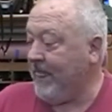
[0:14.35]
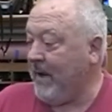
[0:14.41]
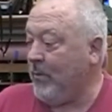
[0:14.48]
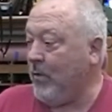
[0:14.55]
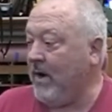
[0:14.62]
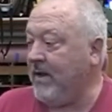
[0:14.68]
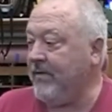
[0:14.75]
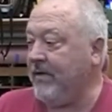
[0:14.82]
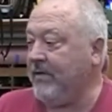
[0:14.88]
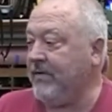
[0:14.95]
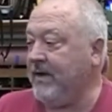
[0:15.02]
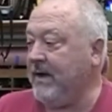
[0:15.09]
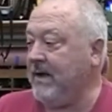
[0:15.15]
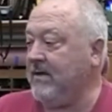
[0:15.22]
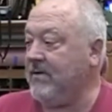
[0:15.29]
one of the
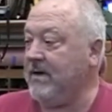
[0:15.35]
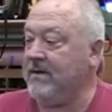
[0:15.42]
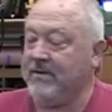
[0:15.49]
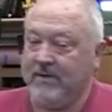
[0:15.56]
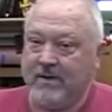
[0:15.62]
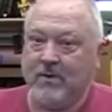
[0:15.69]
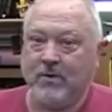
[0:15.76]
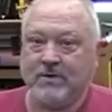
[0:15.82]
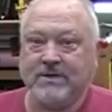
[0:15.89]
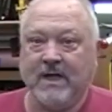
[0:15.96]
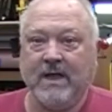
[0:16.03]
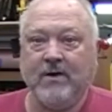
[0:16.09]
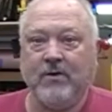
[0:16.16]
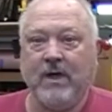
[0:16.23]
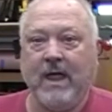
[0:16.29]
things is, of course,
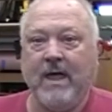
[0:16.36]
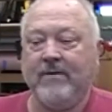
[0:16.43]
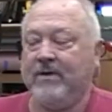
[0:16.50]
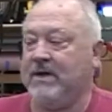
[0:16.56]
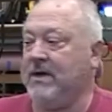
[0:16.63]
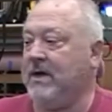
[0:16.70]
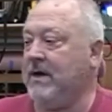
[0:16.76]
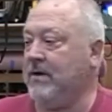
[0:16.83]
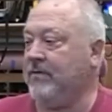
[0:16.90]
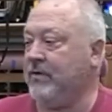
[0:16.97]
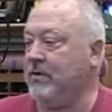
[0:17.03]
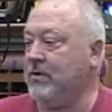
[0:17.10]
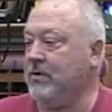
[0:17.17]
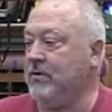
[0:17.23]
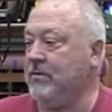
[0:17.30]
I don't have a ton of
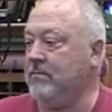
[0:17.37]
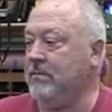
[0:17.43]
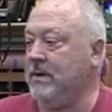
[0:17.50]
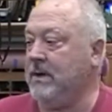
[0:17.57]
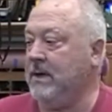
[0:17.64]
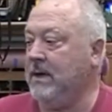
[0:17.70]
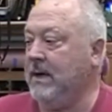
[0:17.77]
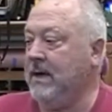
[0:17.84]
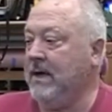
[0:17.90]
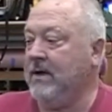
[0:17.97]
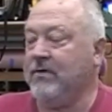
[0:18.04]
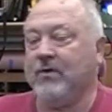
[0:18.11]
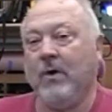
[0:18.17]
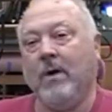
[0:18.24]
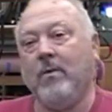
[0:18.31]
room,
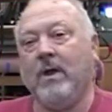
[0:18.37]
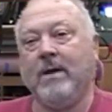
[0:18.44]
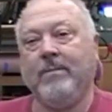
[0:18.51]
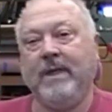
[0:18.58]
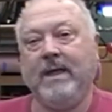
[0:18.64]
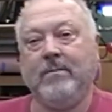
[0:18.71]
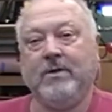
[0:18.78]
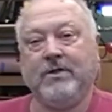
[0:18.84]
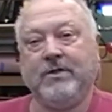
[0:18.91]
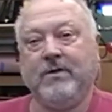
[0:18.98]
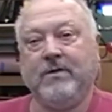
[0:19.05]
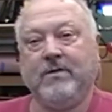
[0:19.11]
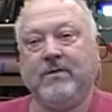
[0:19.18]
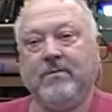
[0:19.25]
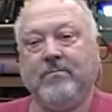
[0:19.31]
so I want to be able to
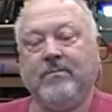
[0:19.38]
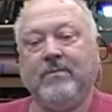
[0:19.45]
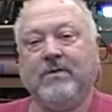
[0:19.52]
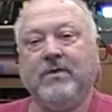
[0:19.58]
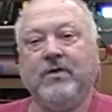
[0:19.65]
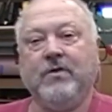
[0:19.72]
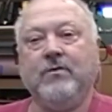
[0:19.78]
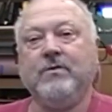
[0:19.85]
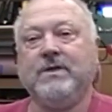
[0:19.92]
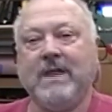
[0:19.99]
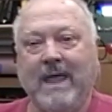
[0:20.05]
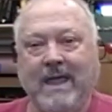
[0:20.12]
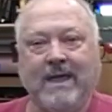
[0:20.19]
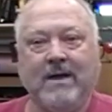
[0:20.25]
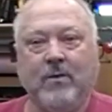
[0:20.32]

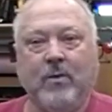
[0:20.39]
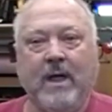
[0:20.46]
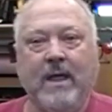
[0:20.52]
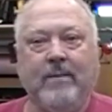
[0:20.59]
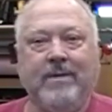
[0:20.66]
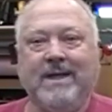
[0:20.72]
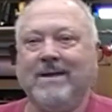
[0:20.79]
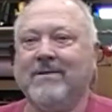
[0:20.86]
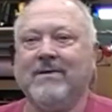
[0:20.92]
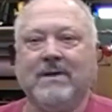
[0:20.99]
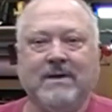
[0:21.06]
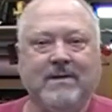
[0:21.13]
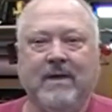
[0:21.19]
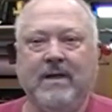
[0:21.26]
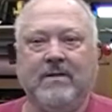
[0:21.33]
take it away because
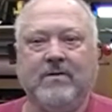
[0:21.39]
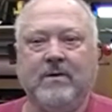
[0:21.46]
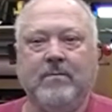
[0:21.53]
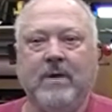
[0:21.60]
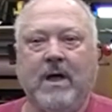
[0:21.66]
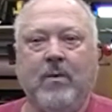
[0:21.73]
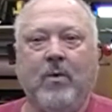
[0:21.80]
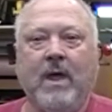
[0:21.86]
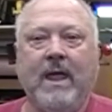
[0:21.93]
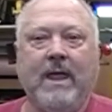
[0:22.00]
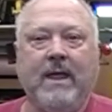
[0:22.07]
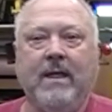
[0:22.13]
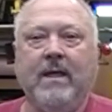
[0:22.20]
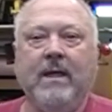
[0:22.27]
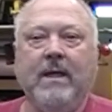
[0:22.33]
it's in my
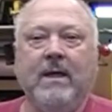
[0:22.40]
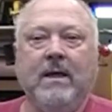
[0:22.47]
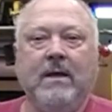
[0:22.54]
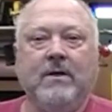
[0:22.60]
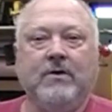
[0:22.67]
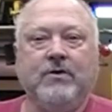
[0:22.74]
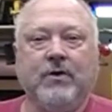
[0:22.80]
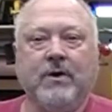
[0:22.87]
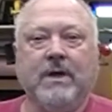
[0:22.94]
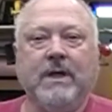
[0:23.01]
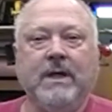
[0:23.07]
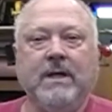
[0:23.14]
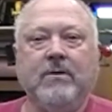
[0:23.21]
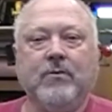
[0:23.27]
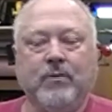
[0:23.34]
way
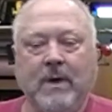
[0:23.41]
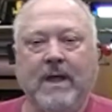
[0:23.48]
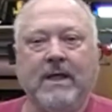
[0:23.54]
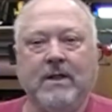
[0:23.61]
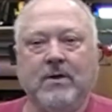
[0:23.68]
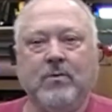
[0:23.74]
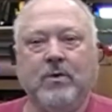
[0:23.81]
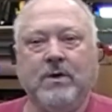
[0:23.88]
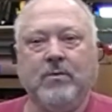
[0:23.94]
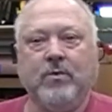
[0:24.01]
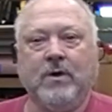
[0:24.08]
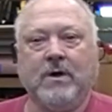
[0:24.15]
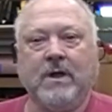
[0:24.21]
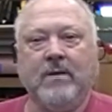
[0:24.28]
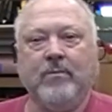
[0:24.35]
during regular
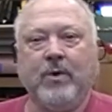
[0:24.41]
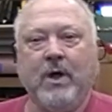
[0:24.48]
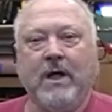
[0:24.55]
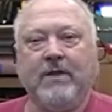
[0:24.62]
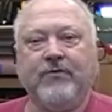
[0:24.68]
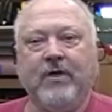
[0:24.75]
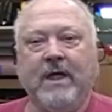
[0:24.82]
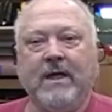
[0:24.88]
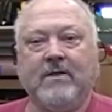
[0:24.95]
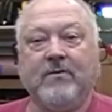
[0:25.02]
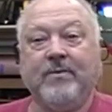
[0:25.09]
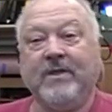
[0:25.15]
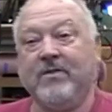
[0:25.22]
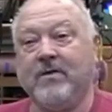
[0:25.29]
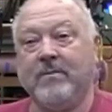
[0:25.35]
woodworking projects,
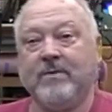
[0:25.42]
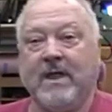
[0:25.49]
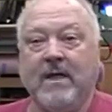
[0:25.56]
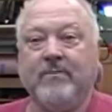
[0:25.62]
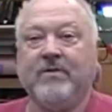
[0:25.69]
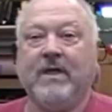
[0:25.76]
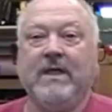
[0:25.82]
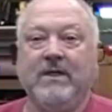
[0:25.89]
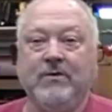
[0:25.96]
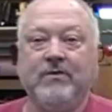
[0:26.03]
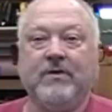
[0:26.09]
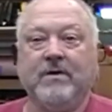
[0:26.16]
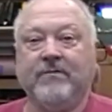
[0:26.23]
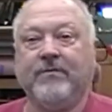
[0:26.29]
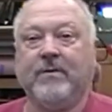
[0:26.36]
but sometimes I use
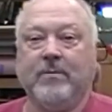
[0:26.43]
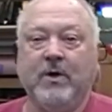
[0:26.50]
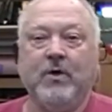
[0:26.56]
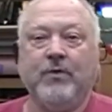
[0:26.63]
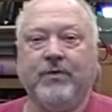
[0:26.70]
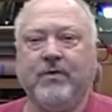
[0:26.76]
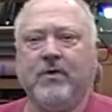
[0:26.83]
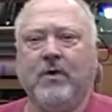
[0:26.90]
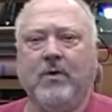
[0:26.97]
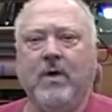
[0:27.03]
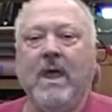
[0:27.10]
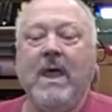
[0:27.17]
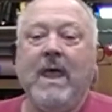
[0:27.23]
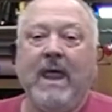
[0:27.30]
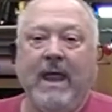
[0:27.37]
it for both. So
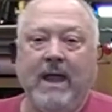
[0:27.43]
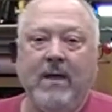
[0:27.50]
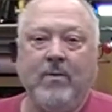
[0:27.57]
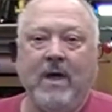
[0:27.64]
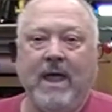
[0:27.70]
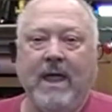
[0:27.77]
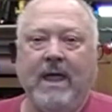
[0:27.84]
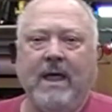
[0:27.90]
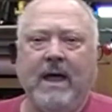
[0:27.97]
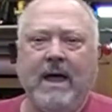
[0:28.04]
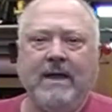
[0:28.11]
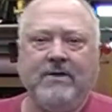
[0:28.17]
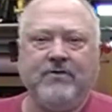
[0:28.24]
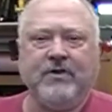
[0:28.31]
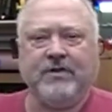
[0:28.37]
anyway,
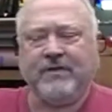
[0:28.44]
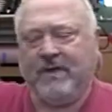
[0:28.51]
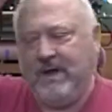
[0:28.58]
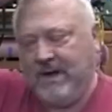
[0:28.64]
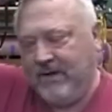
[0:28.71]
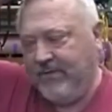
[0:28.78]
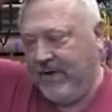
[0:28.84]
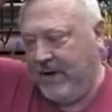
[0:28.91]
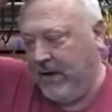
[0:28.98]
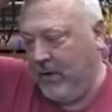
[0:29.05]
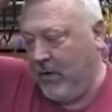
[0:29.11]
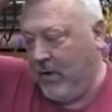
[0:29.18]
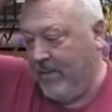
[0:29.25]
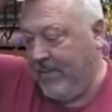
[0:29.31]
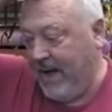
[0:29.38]
I just did a
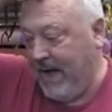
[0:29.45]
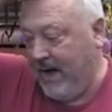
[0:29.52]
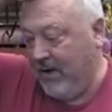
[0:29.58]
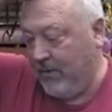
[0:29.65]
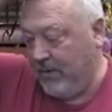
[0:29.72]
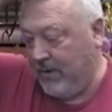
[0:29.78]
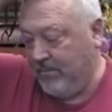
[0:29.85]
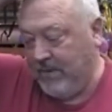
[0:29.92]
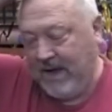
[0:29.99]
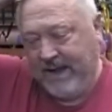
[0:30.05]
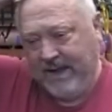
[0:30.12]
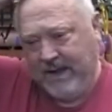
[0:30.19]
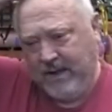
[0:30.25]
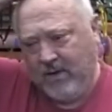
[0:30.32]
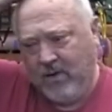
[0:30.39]
video about
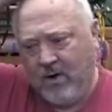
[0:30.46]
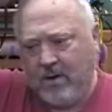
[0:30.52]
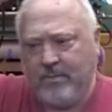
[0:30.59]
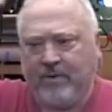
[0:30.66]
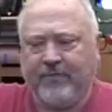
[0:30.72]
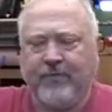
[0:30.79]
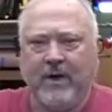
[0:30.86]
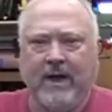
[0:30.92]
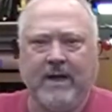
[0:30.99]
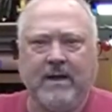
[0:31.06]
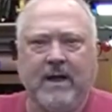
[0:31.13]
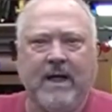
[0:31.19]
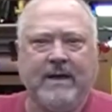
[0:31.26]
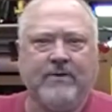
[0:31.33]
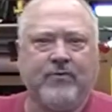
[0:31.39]
my Harbor Freight
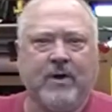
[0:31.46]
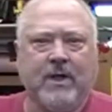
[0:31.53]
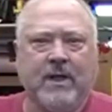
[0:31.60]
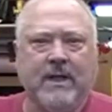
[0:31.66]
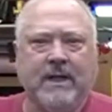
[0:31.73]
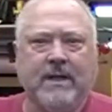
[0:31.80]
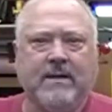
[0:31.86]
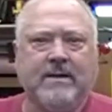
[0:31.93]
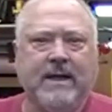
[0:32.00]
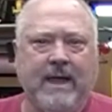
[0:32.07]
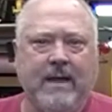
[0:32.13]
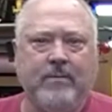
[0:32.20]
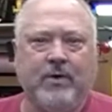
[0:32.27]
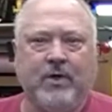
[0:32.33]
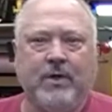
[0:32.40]
hydraulic
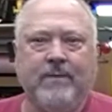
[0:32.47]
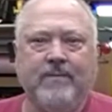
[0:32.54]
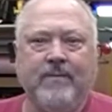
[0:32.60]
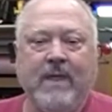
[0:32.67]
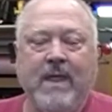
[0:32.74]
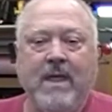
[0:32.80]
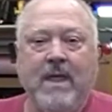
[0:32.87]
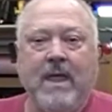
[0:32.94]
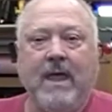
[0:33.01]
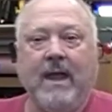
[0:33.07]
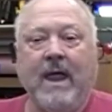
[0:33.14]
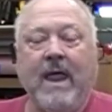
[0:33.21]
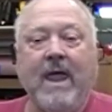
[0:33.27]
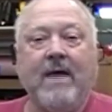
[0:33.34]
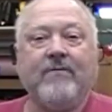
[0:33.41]
table, and
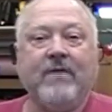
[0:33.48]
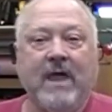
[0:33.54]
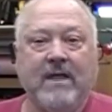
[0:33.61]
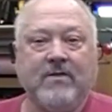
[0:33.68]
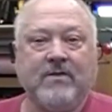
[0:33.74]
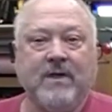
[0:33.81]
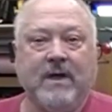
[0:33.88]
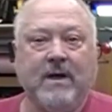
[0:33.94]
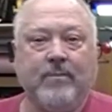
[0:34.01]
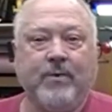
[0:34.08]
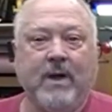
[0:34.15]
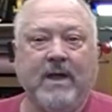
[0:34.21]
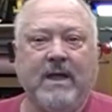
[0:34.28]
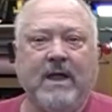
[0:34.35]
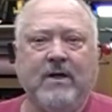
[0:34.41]
I have that set up
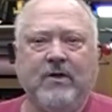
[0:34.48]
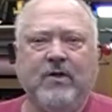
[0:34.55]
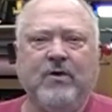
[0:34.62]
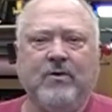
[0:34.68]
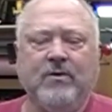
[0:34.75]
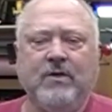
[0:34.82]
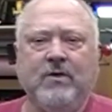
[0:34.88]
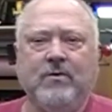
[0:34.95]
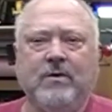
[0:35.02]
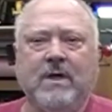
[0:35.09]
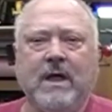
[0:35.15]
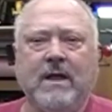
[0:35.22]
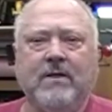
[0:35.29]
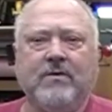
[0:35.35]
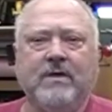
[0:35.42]
right now, and you can
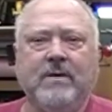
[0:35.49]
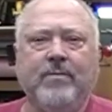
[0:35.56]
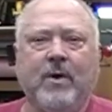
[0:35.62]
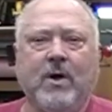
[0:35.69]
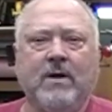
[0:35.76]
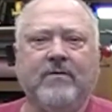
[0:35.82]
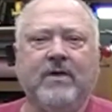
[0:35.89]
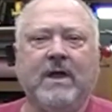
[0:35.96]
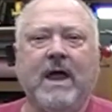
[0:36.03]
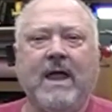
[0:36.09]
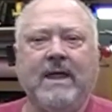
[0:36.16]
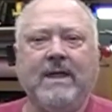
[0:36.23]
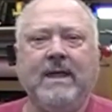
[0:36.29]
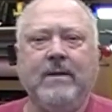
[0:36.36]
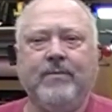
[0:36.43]
kind of see part of it. I
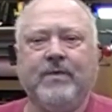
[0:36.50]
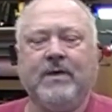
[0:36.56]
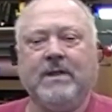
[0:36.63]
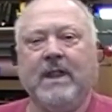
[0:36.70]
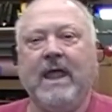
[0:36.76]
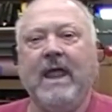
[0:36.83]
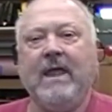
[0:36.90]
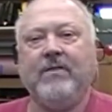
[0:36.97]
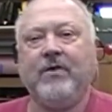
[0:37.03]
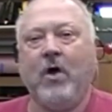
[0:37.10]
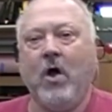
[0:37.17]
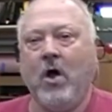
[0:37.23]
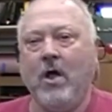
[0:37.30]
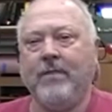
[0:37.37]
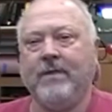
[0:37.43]
keep the lathe
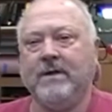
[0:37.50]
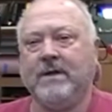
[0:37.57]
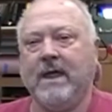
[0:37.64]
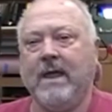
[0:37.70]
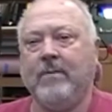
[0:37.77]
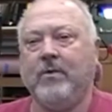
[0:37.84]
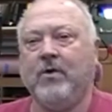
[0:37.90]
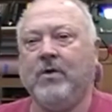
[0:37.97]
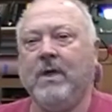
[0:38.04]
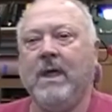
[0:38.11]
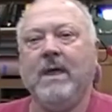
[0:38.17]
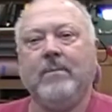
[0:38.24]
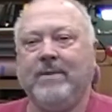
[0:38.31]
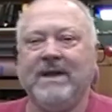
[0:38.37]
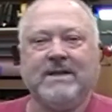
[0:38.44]
on the table,
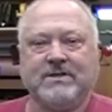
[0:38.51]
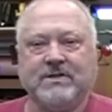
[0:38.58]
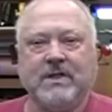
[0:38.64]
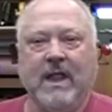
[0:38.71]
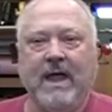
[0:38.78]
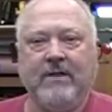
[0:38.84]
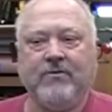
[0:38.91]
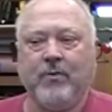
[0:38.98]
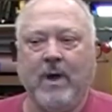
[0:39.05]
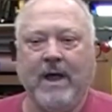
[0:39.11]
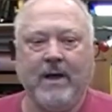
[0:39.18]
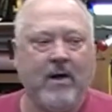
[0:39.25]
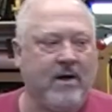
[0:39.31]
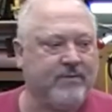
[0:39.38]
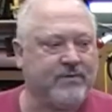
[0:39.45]
but it slides
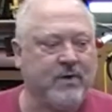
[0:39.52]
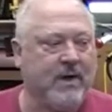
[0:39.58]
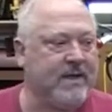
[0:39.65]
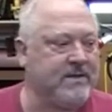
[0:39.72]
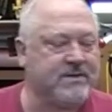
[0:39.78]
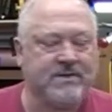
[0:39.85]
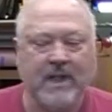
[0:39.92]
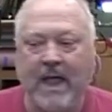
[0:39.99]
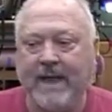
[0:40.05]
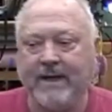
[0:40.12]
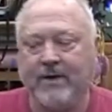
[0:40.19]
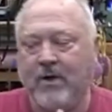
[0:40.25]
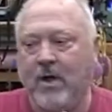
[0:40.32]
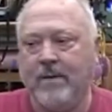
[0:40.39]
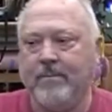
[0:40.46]
right off, so I can slide
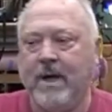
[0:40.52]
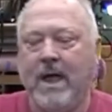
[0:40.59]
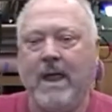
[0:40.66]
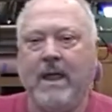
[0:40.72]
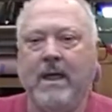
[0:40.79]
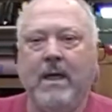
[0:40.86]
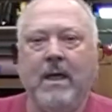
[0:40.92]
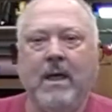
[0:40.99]
it on my